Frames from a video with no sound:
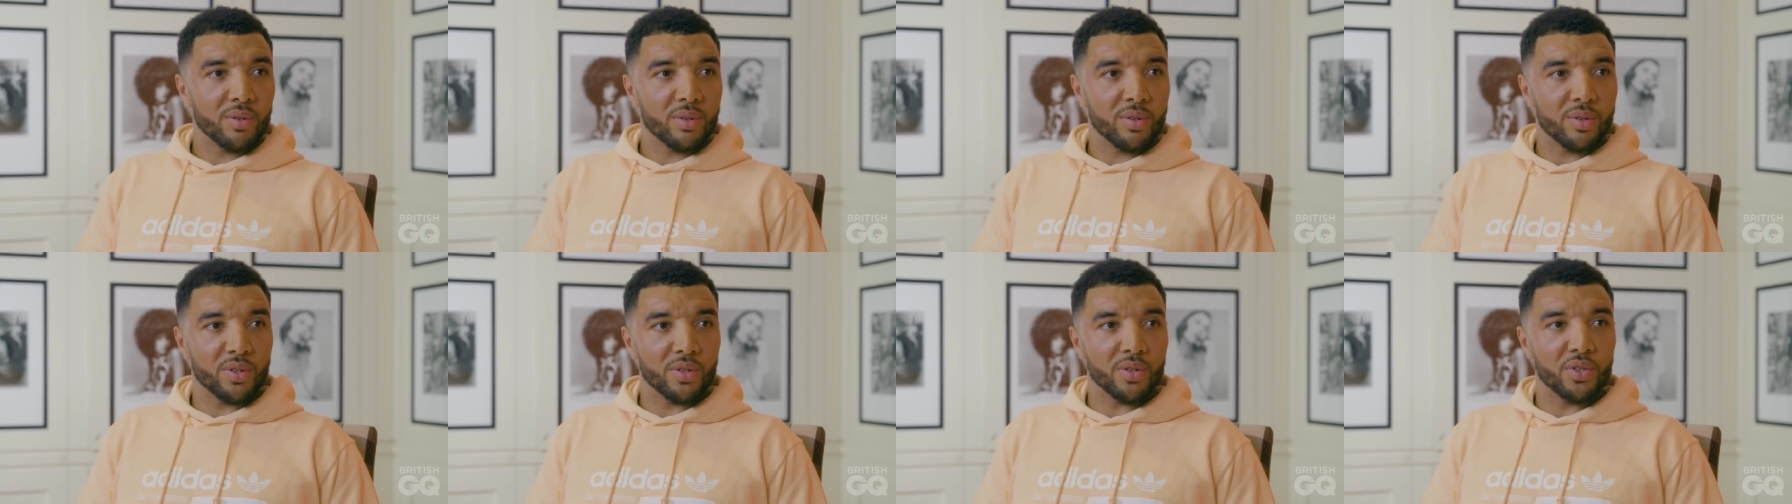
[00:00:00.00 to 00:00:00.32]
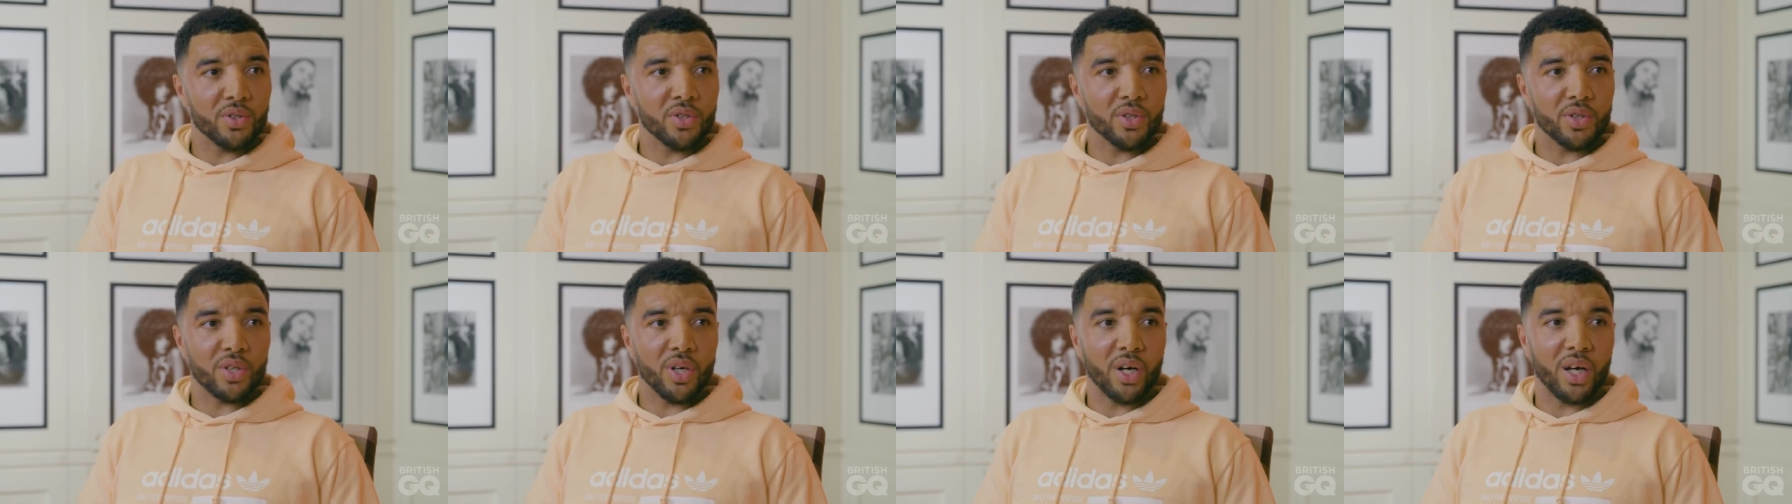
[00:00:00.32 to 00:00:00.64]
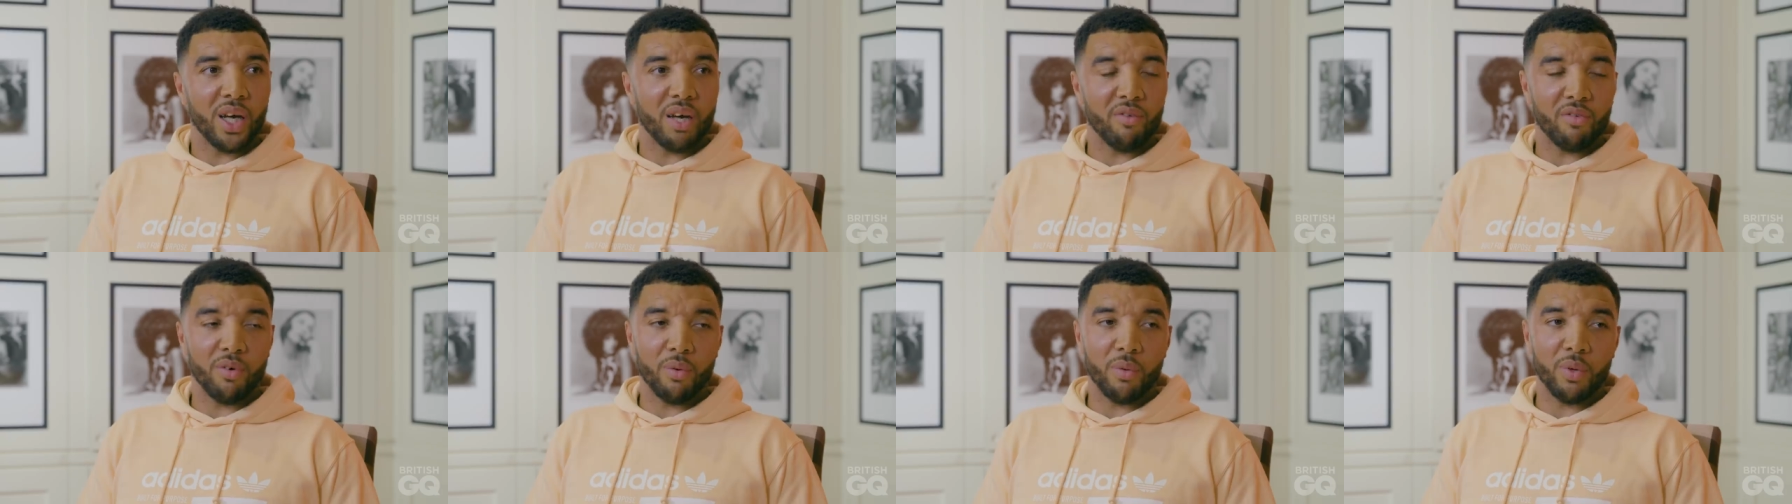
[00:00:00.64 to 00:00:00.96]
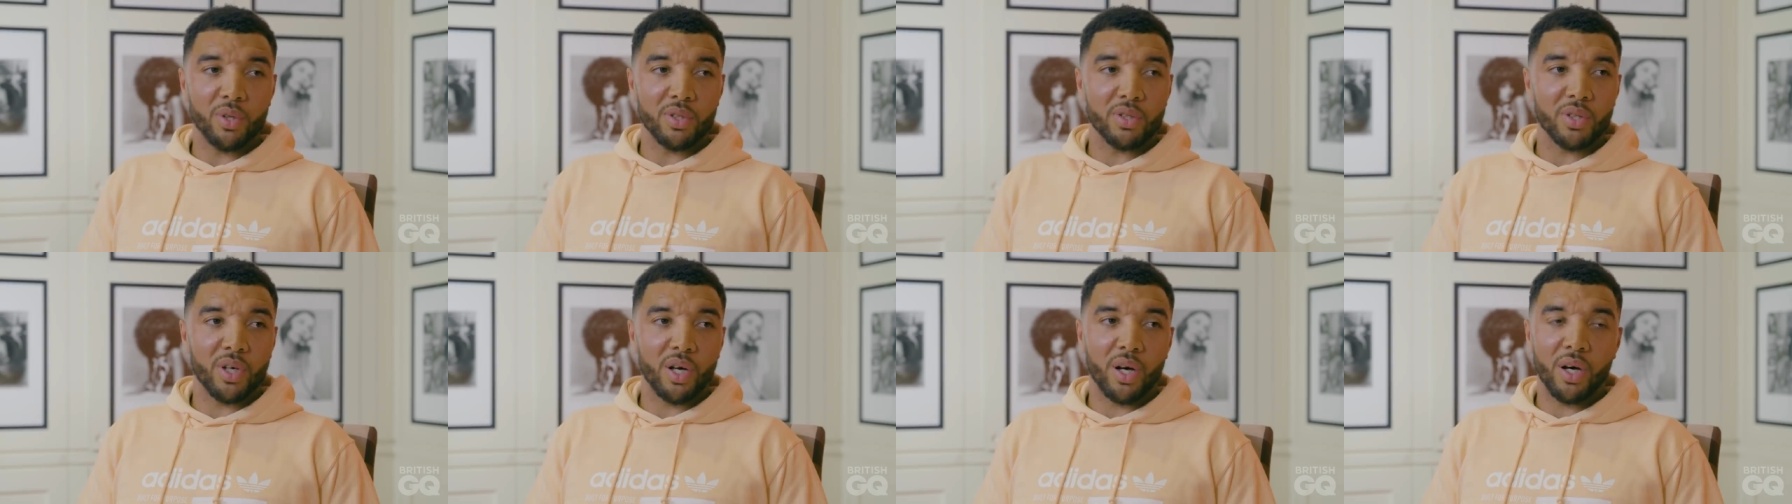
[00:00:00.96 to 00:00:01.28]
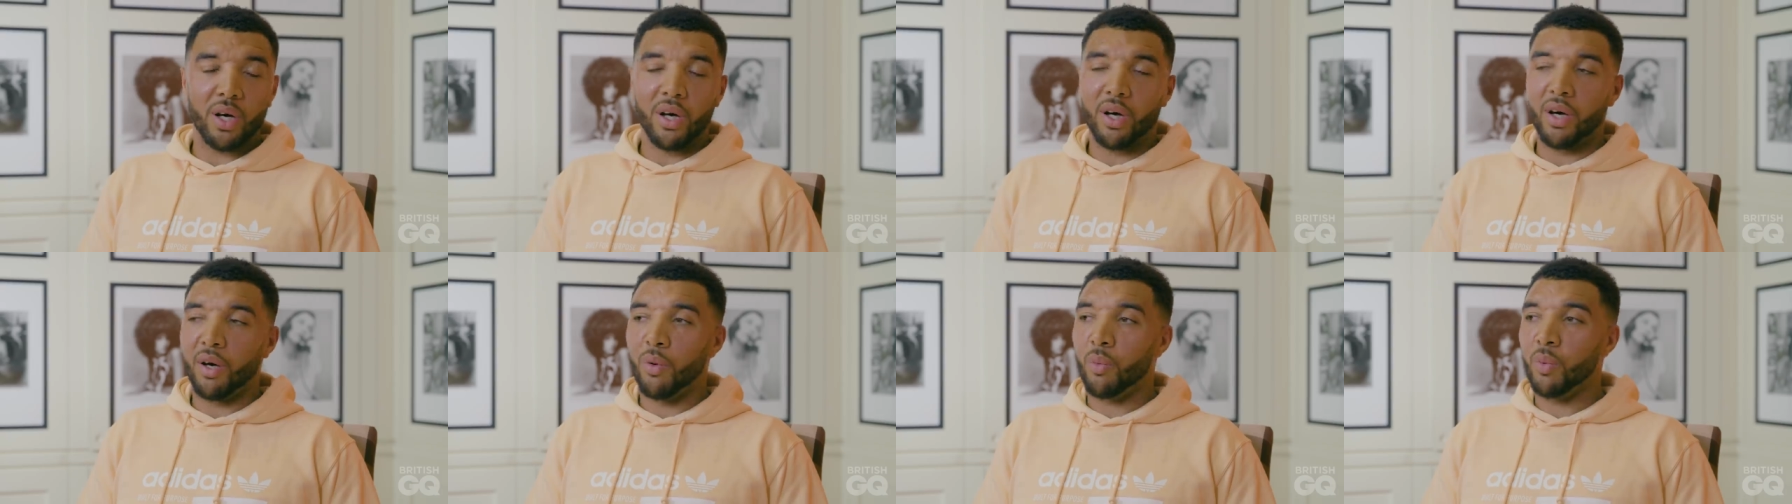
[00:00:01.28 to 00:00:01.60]
As soon as you die, everyone's like,
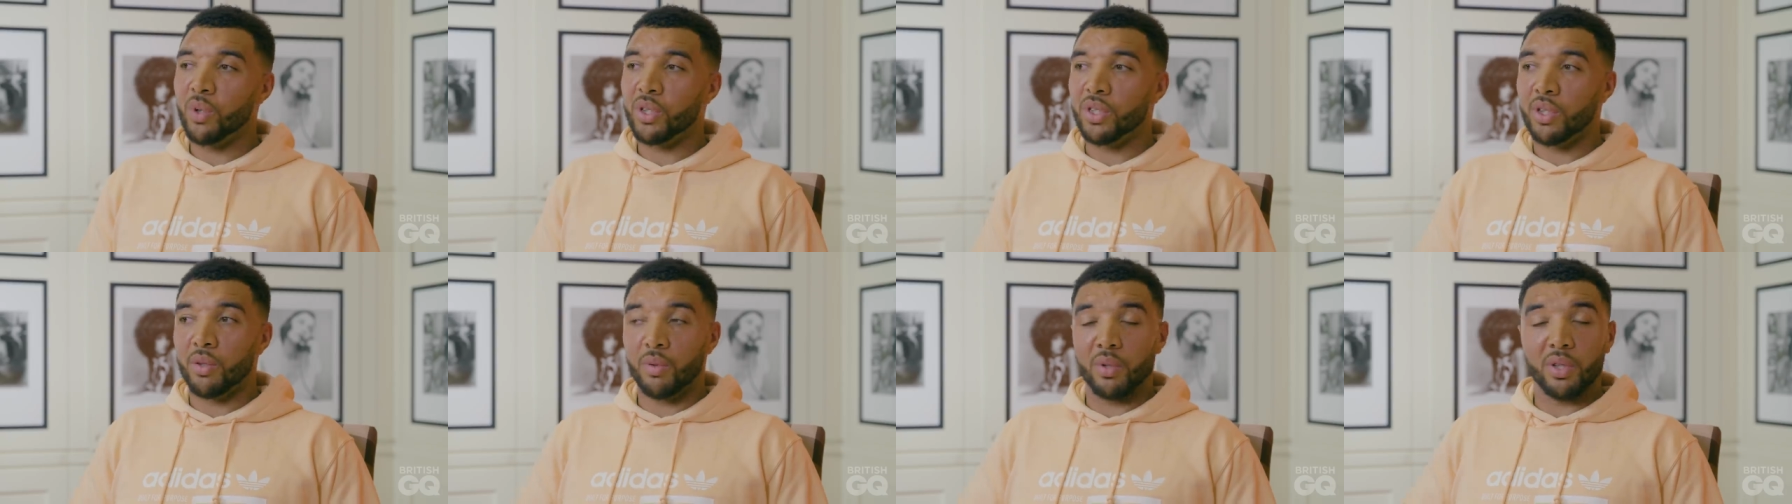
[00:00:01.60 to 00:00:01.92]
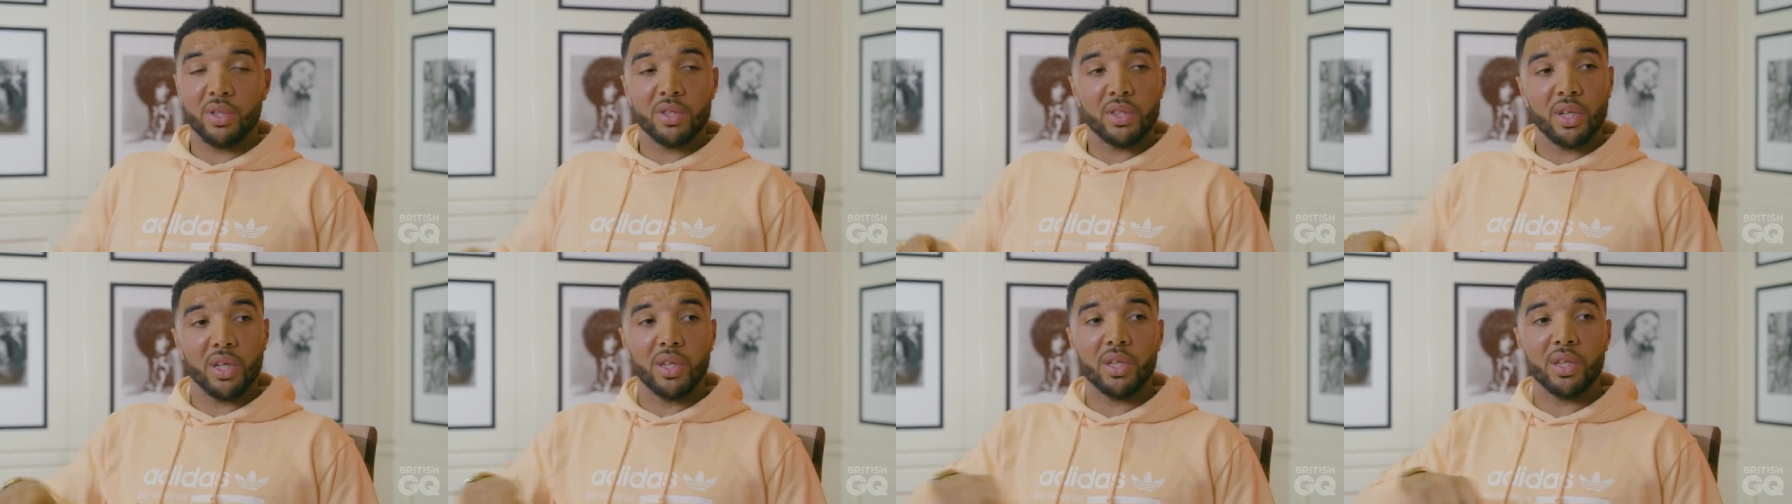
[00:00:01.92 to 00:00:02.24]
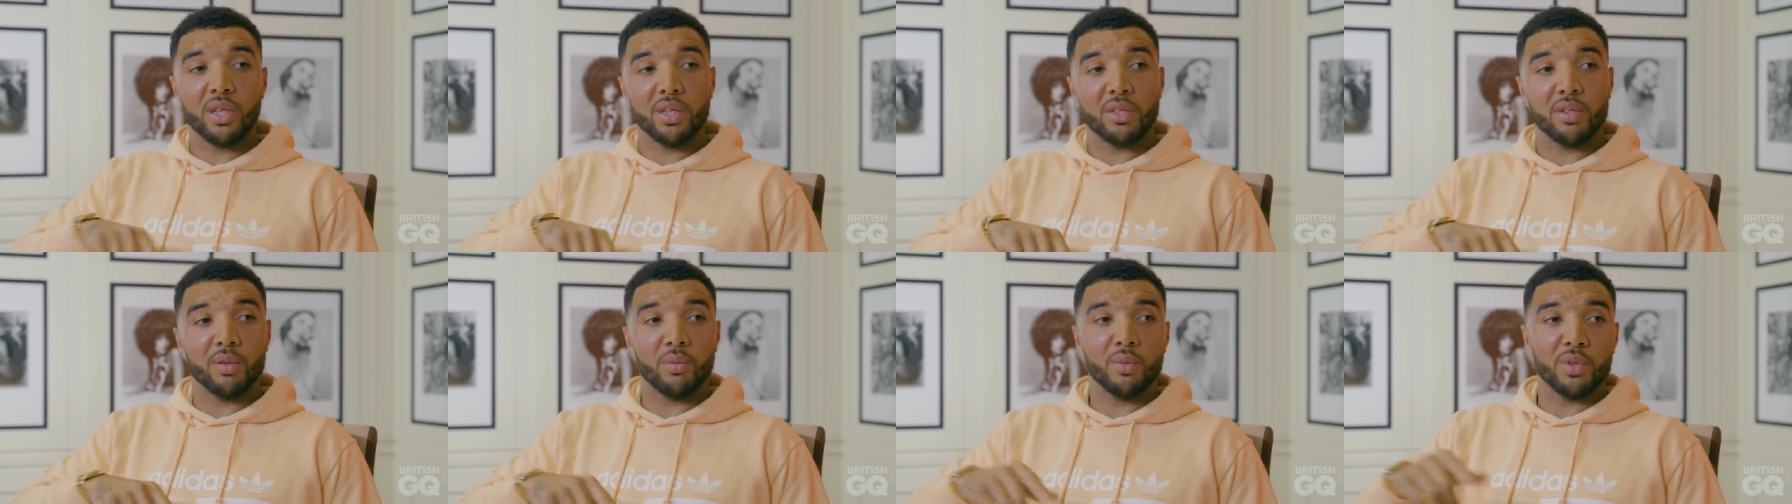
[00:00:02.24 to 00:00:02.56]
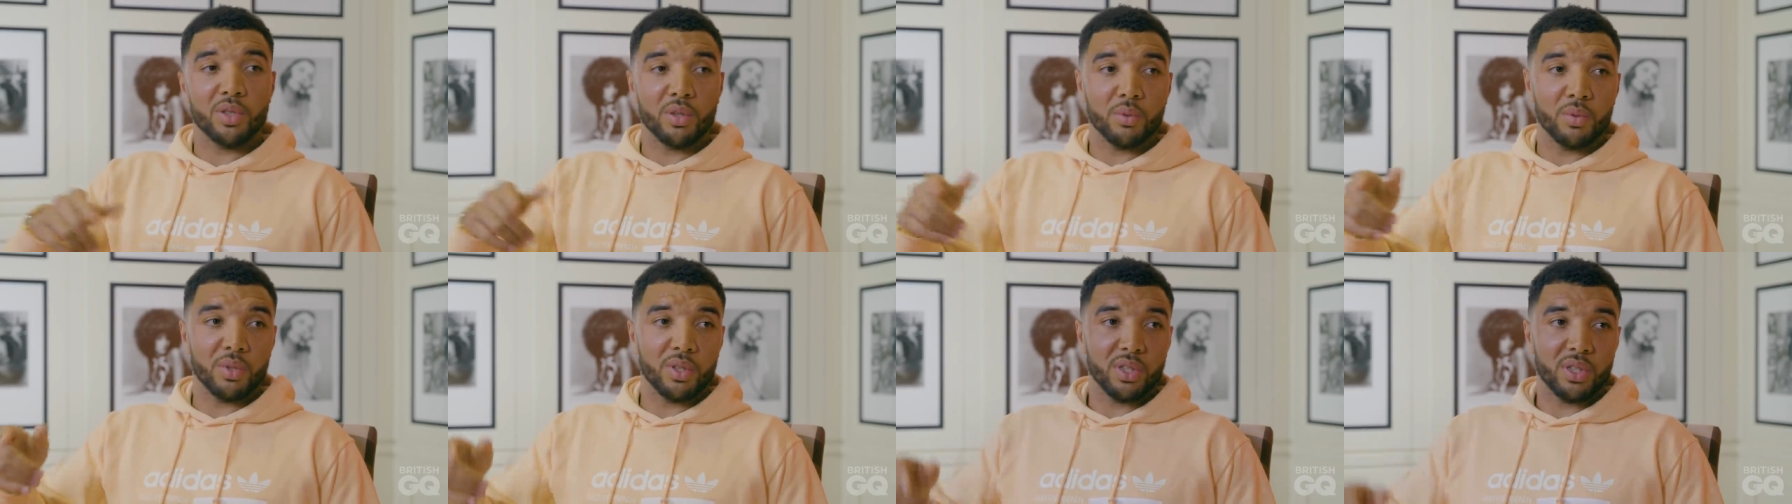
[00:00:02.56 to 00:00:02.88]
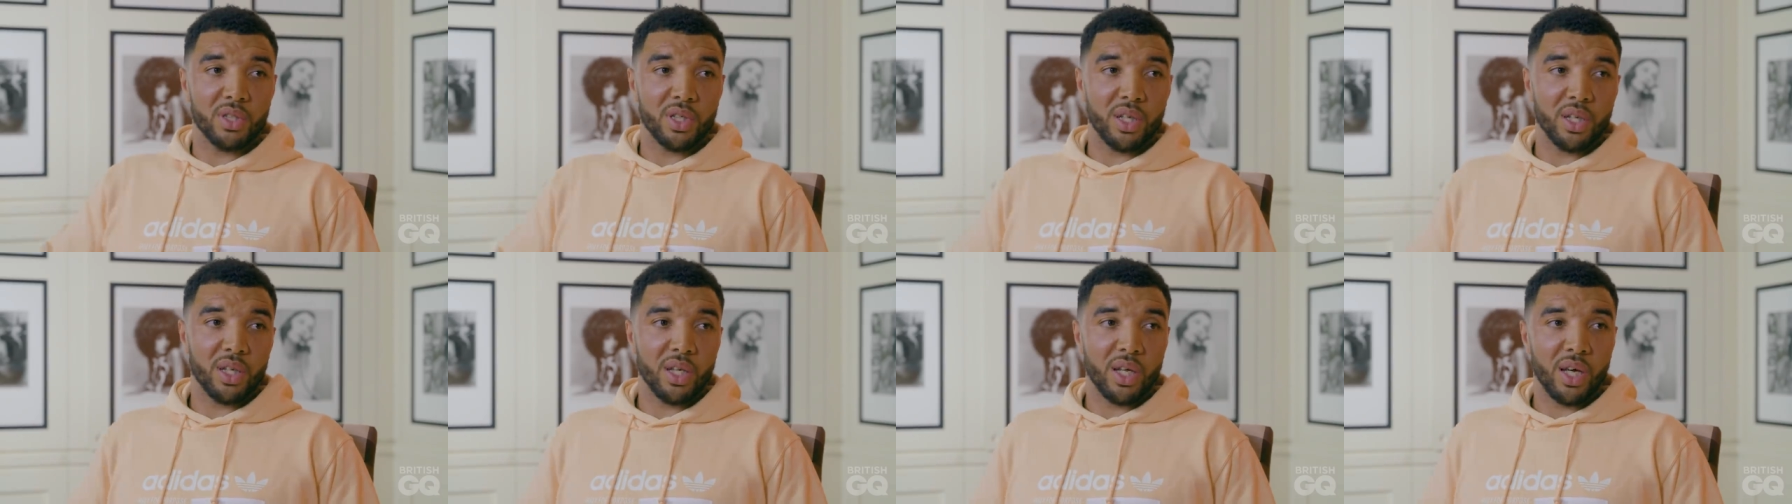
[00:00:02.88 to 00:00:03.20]
oh, I wish I would have said this, I wish I would have
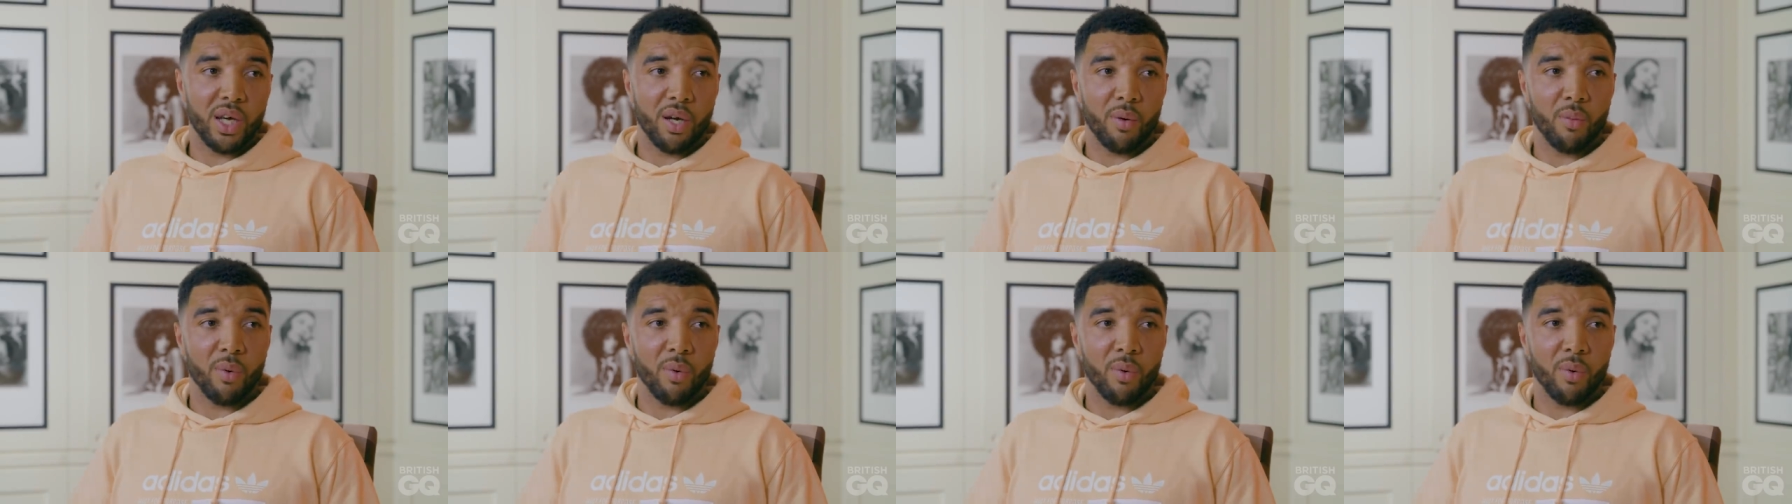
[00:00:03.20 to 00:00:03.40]
said that.